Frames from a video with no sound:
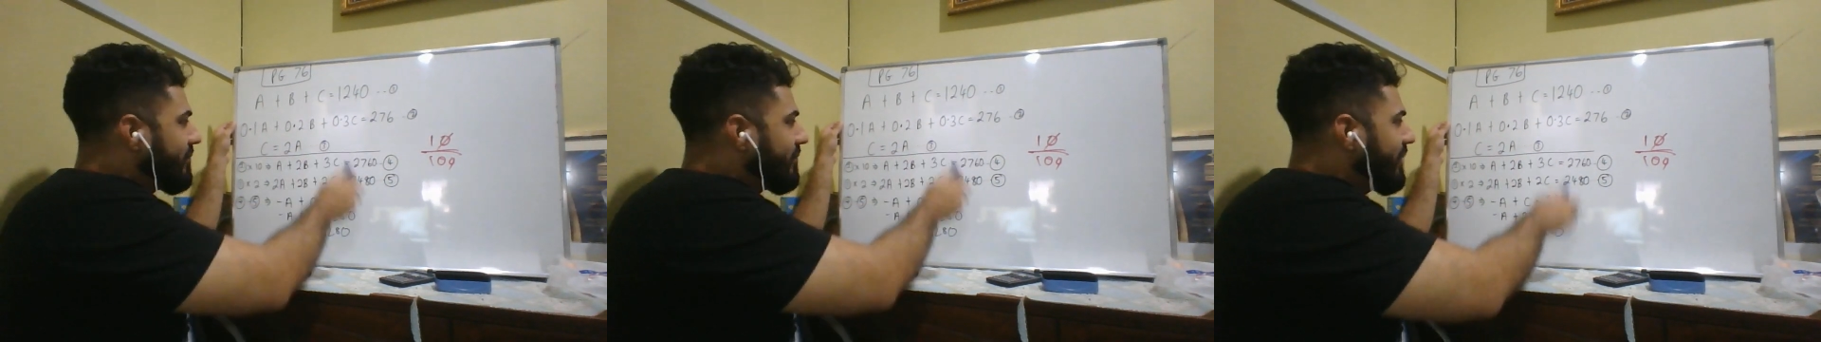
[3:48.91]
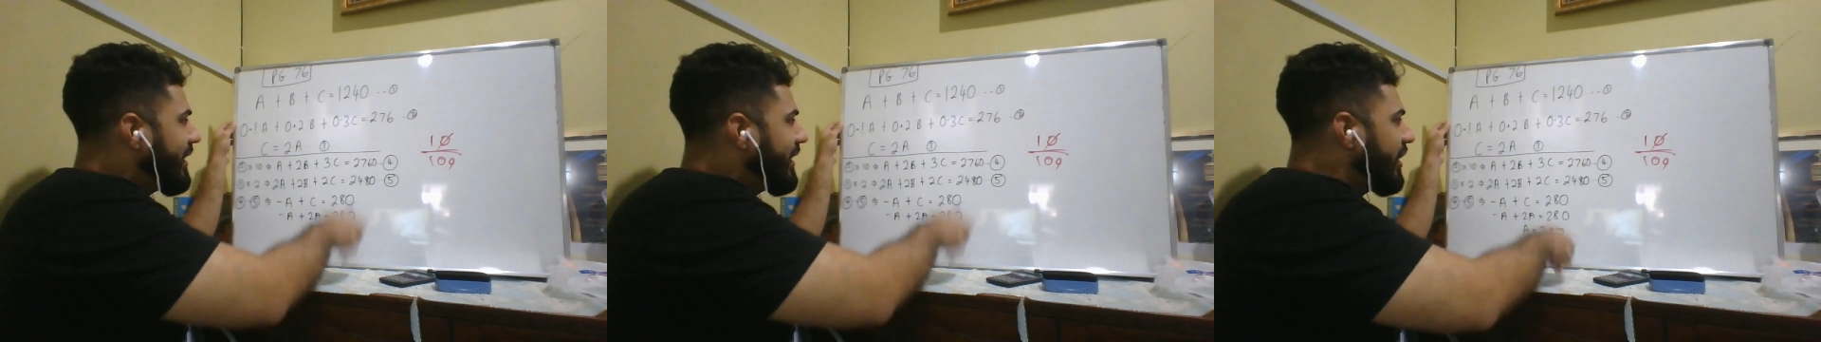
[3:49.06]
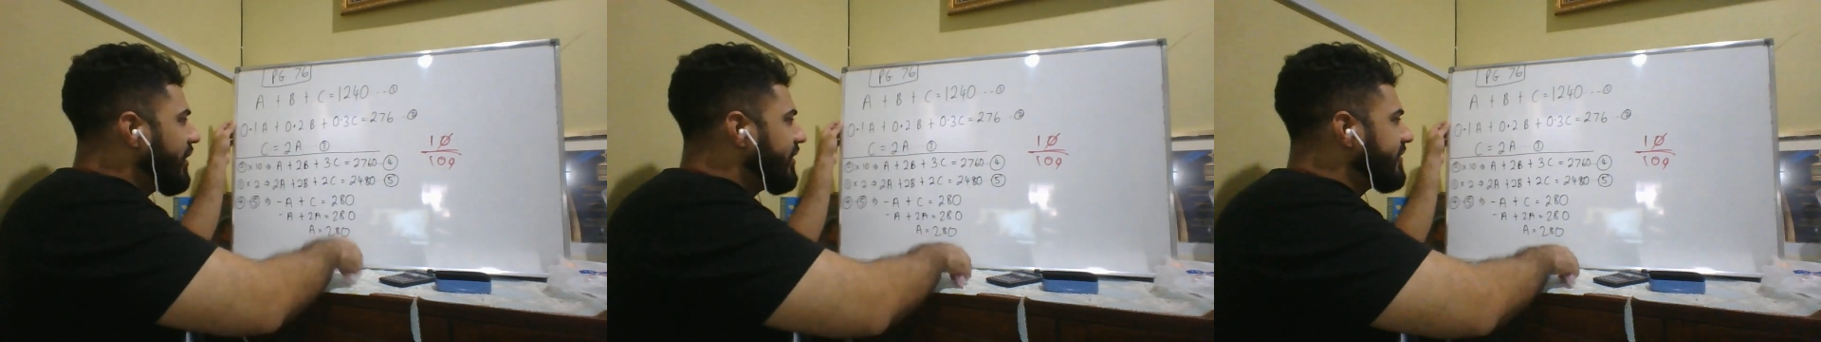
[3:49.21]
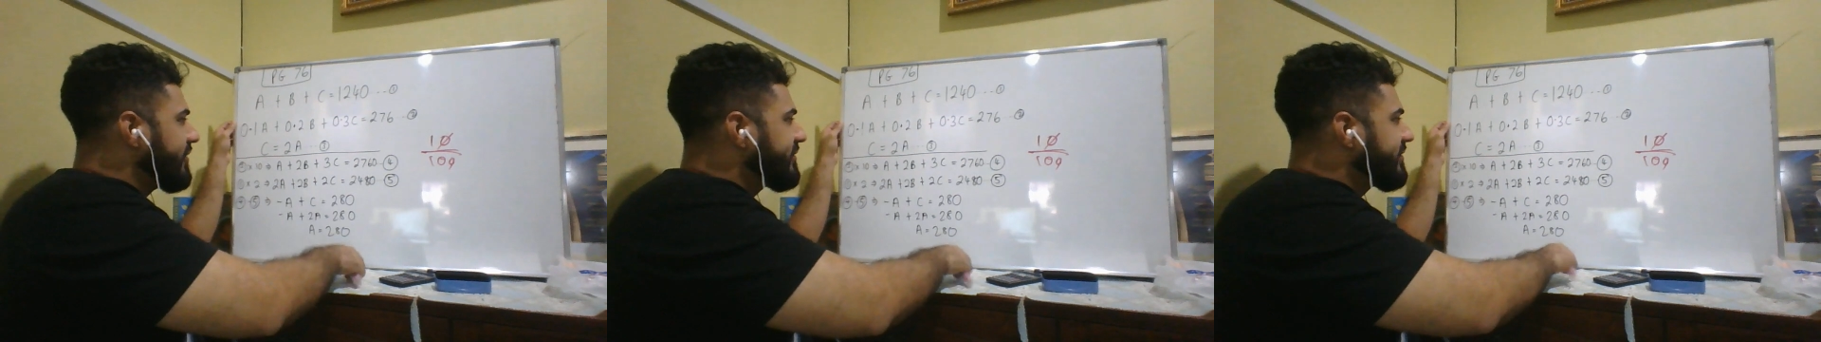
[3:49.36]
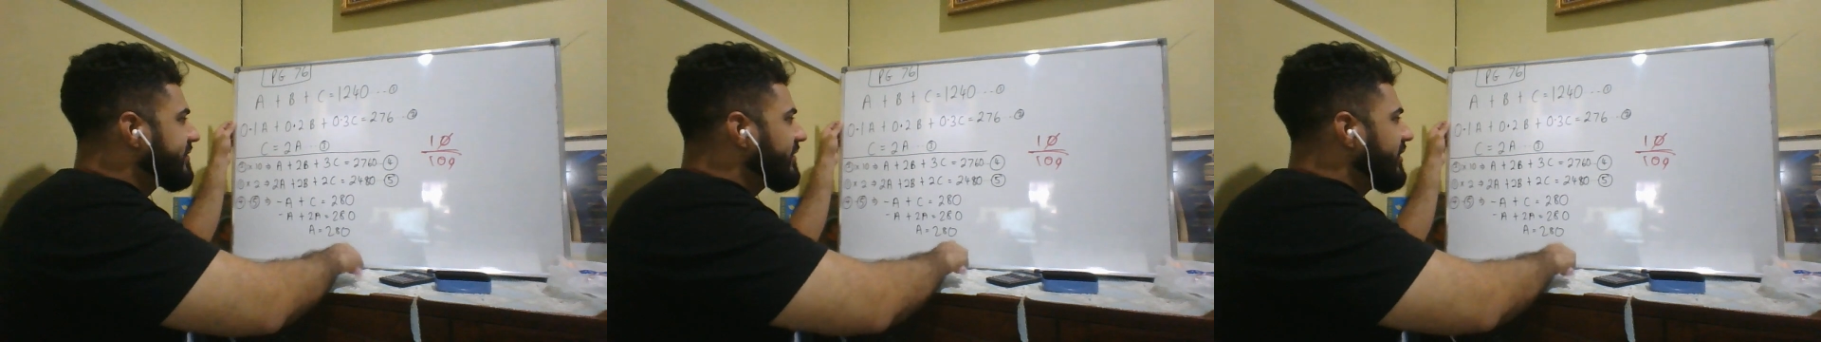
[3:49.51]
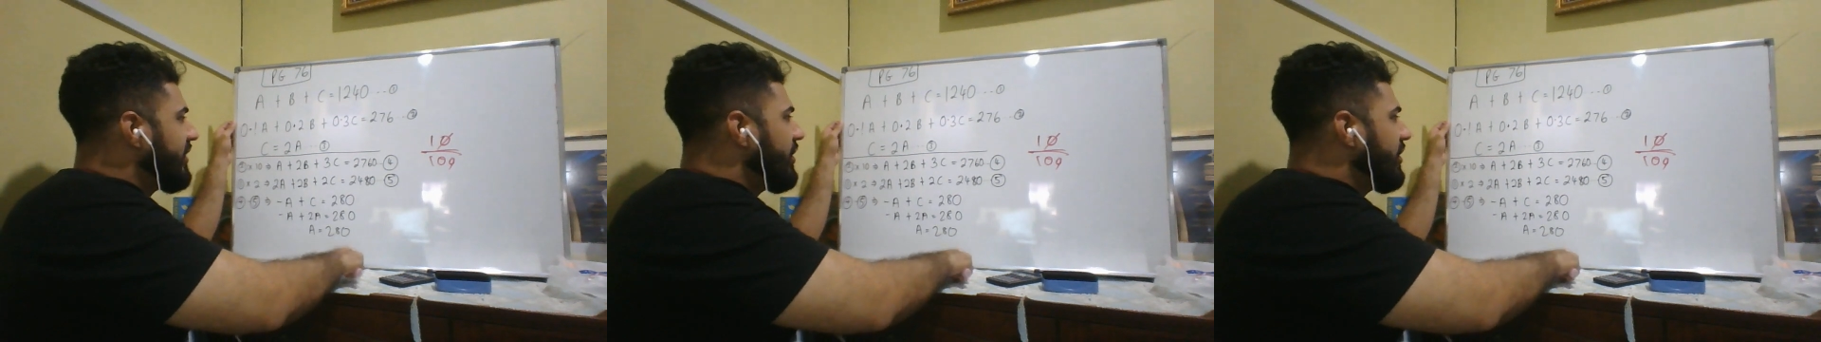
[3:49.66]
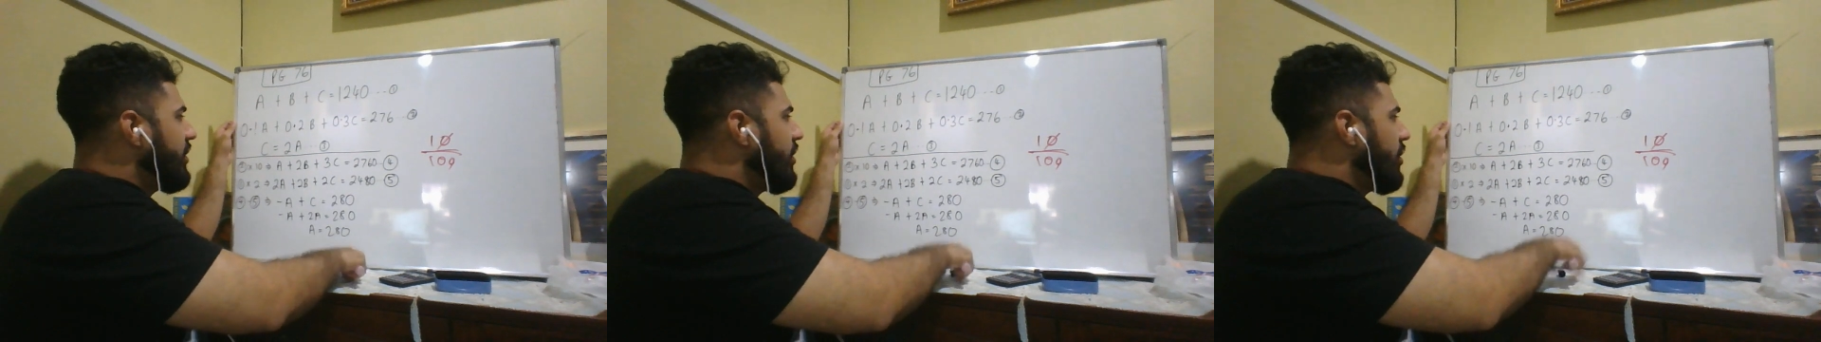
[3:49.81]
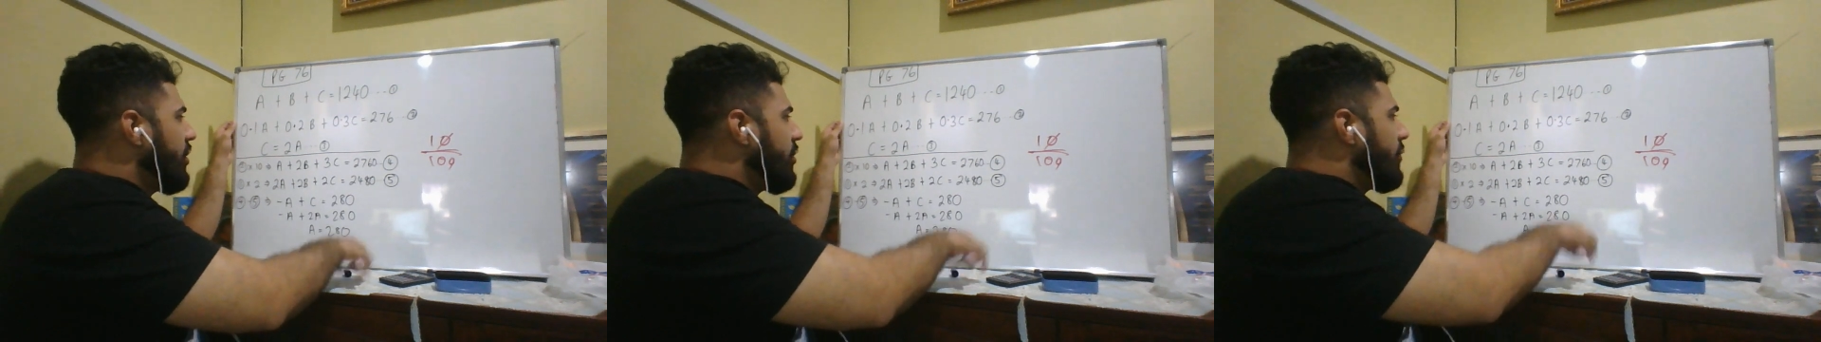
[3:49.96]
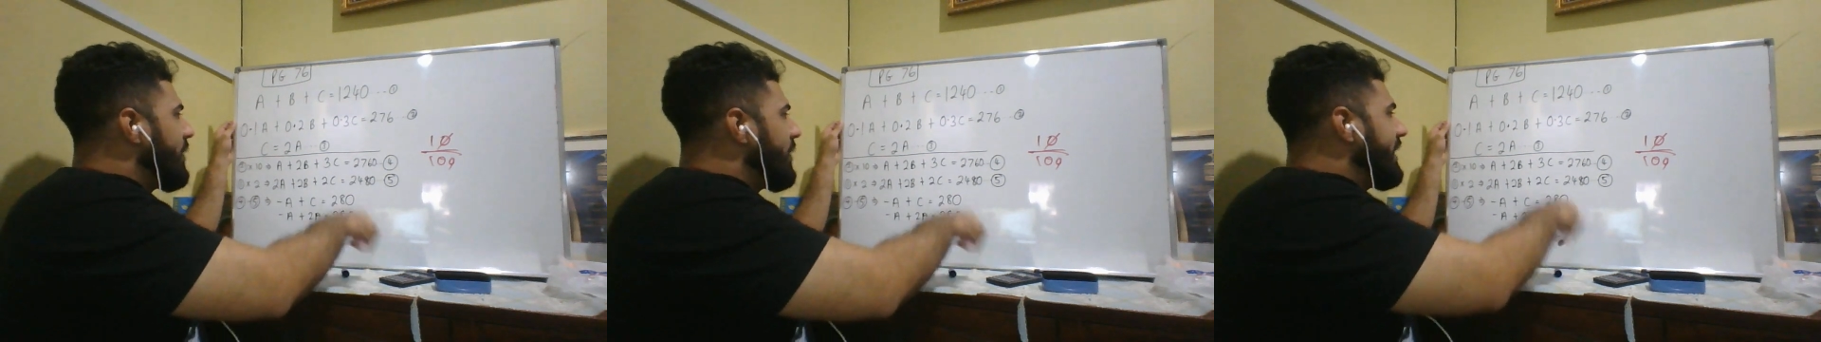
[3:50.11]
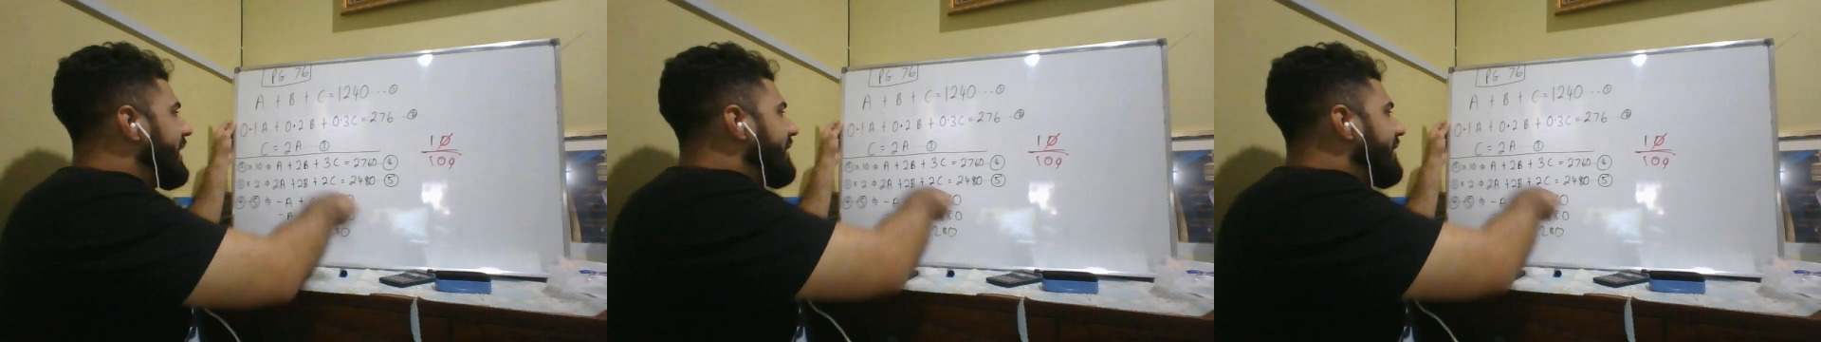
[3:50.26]
Because
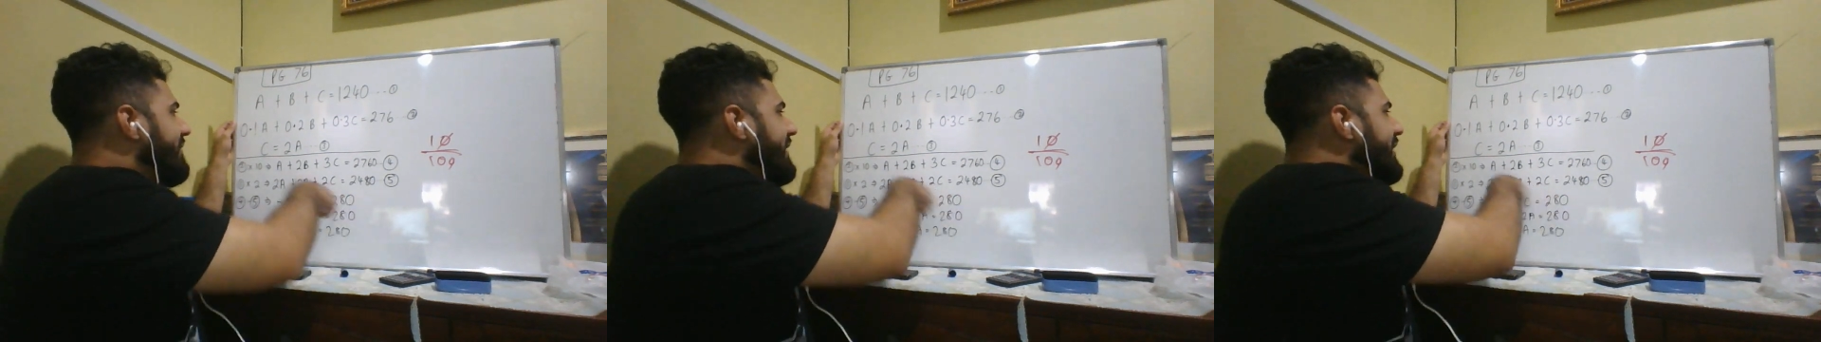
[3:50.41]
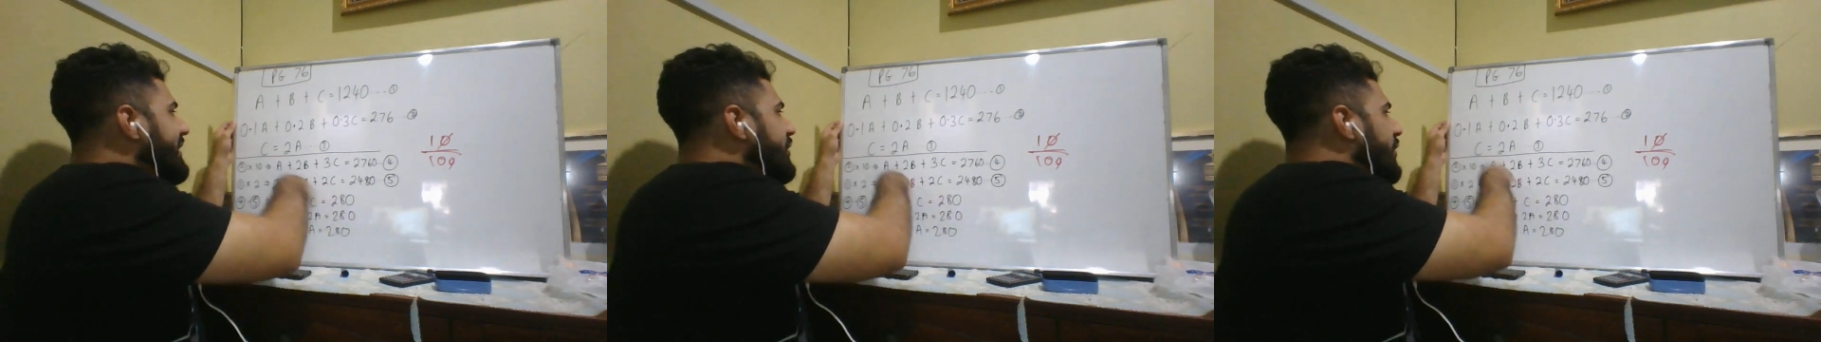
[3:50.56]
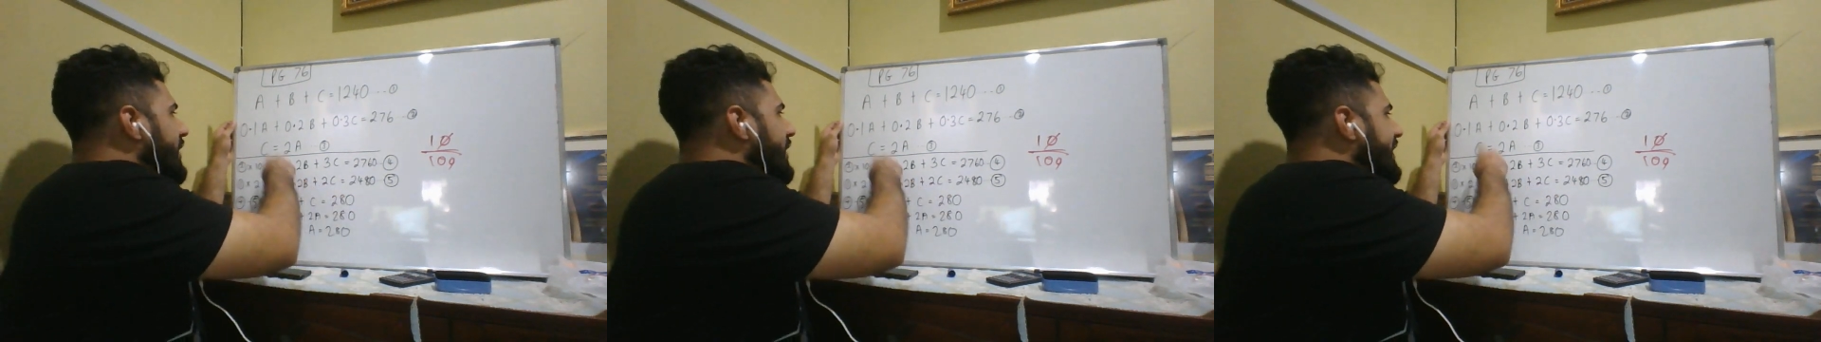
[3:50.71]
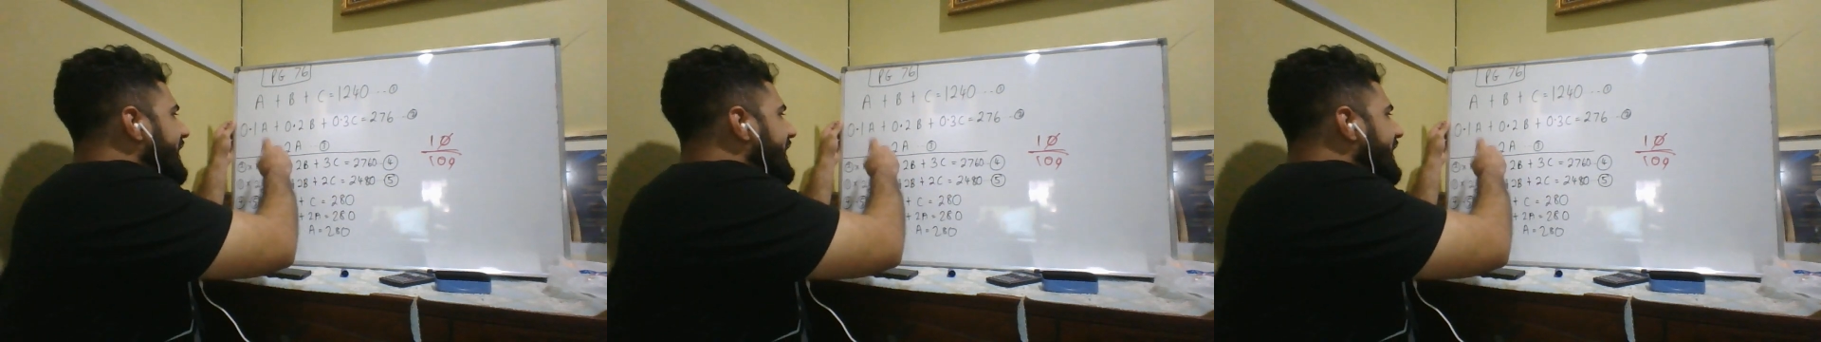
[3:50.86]
whenever you are